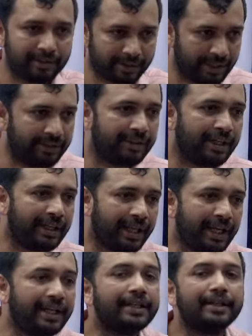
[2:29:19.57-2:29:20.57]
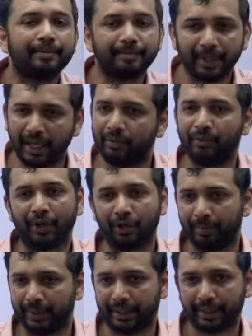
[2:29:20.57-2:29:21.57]
science and tech,
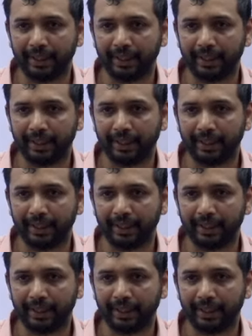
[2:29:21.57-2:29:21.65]
environment.